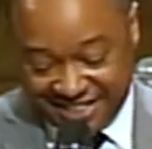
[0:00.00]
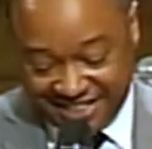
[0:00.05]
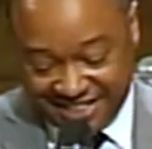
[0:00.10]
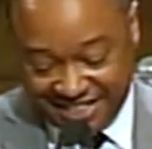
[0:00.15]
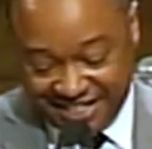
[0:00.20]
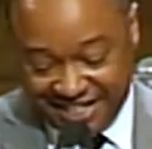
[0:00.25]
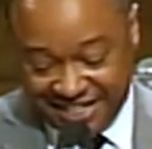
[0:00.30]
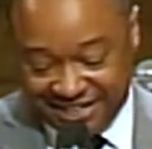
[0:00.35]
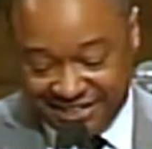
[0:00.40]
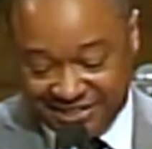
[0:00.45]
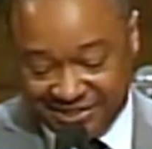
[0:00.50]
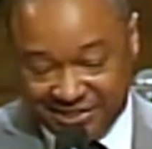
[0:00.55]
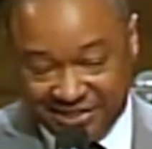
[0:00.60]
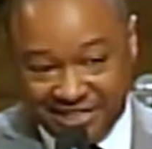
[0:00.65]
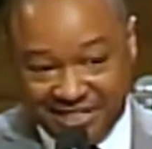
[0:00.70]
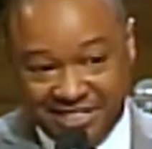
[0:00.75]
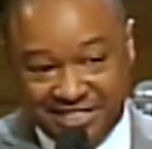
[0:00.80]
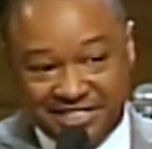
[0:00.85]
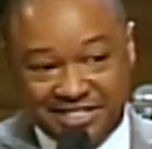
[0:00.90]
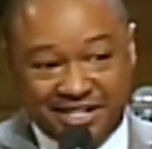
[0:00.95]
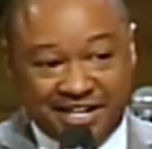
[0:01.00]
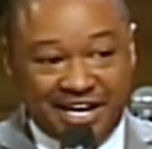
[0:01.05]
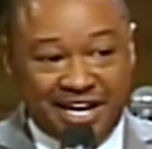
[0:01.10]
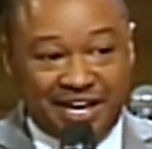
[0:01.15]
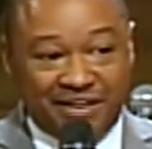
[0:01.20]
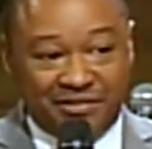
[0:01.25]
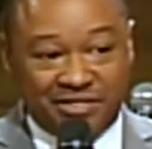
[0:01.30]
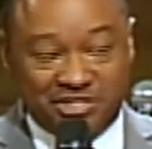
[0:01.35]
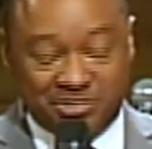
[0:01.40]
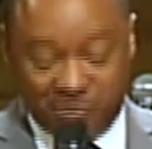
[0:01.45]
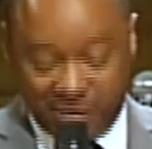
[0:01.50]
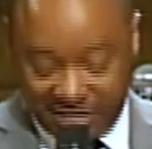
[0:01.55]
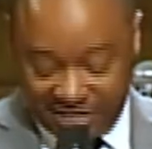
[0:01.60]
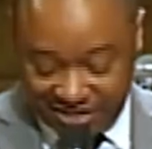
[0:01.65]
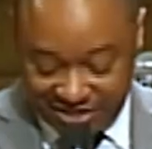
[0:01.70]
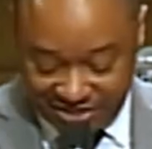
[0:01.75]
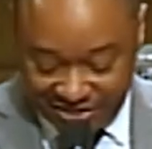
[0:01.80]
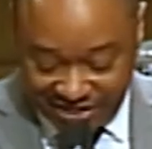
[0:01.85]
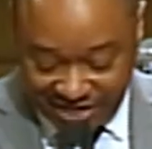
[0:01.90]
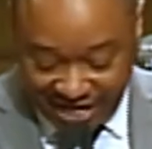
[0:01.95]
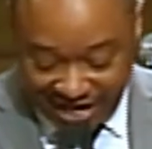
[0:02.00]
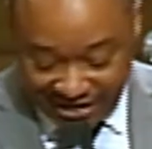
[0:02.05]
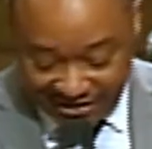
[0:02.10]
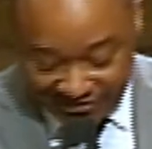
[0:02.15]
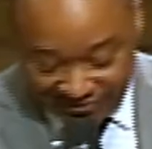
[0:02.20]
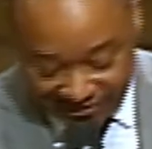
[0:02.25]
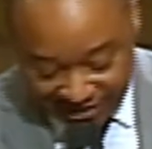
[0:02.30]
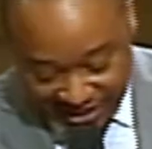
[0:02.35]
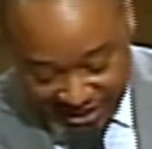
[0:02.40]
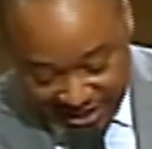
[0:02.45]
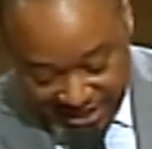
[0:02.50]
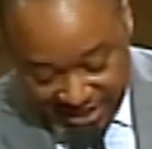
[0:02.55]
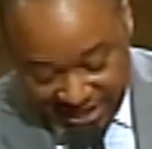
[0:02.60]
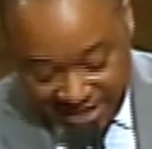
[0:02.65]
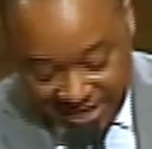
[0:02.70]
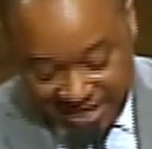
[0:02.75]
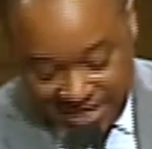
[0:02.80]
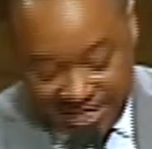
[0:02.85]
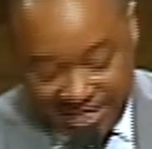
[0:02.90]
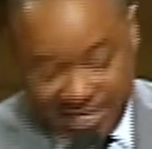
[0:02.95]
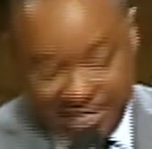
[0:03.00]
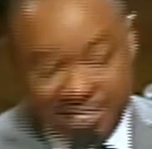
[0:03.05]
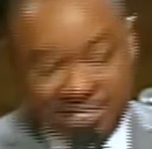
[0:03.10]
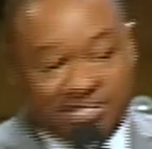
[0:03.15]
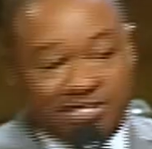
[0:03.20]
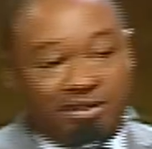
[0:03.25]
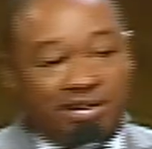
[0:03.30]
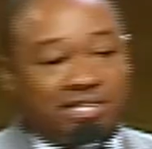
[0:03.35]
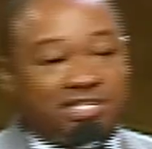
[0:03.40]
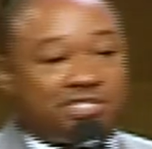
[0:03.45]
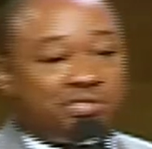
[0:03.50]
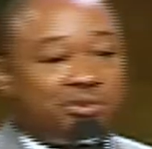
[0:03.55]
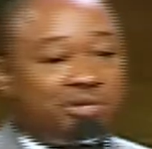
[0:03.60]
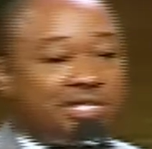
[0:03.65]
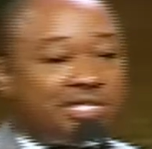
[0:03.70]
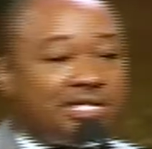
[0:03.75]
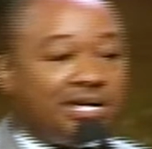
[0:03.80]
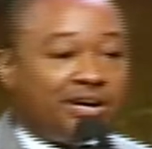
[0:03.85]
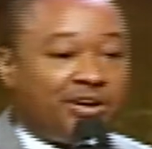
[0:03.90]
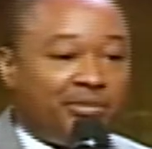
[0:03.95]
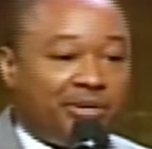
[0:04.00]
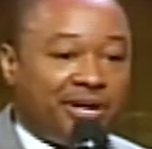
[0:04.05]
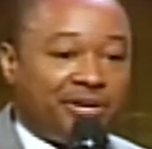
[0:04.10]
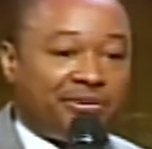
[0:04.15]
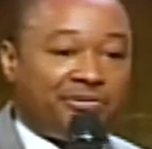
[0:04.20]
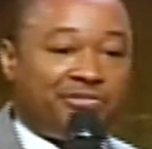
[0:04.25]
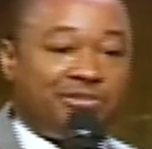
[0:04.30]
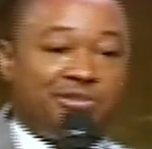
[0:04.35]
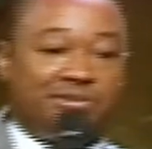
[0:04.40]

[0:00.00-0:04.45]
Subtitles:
hallelujah, he's going to have his way in your life. And so I just want to talk about a few